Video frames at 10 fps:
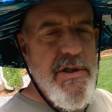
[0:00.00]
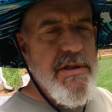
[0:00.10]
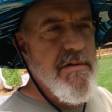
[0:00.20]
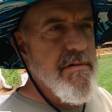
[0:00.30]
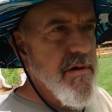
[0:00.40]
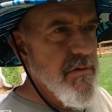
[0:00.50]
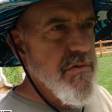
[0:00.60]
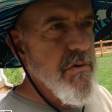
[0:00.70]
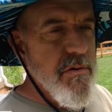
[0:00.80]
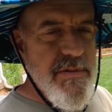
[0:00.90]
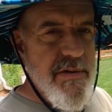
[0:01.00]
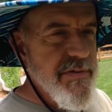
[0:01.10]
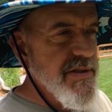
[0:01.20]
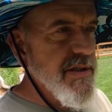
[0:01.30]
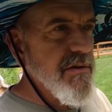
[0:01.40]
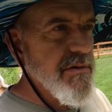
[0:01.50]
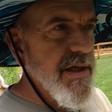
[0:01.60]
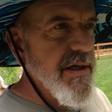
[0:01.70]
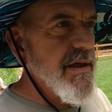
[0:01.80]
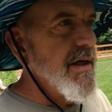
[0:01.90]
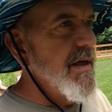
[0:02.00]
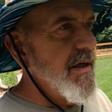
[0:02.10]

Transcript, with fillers: chance of thunderstorms every single day,